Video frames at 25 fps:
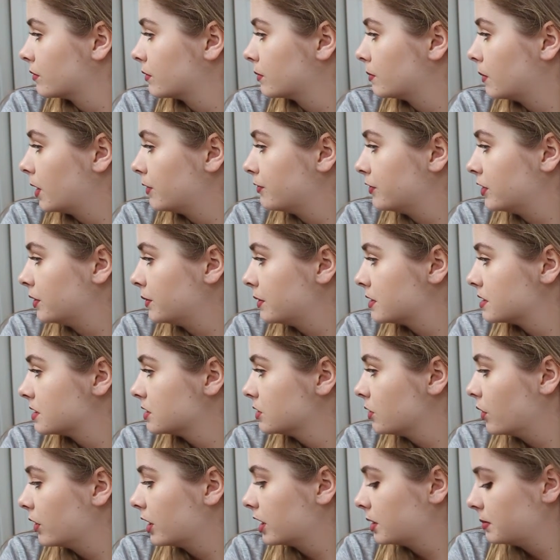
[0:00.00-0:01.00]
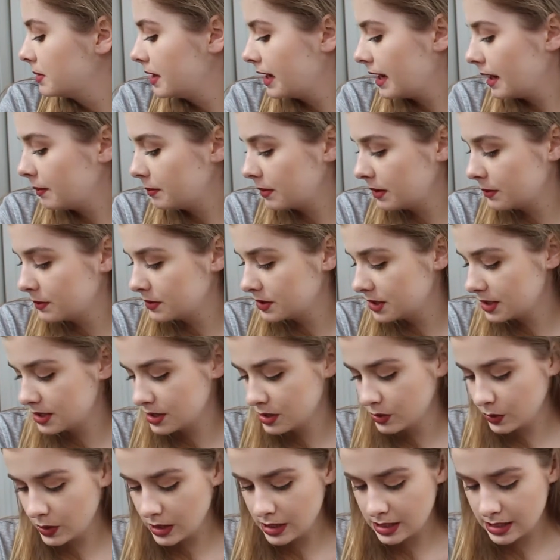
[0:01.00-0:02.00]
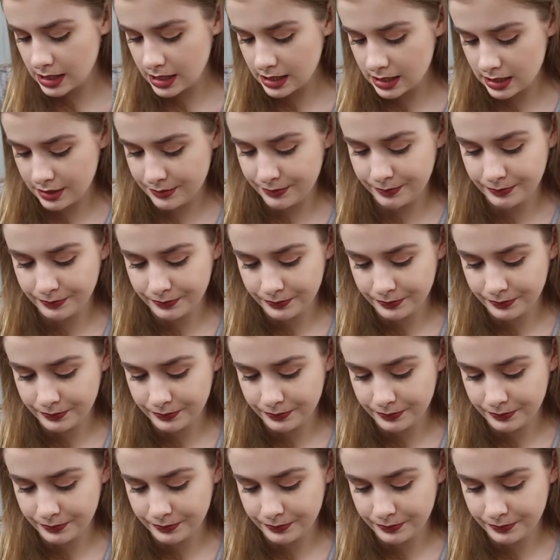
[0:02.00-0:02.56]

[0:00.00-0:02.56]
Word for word: My viewer's not going to be happy with these noises.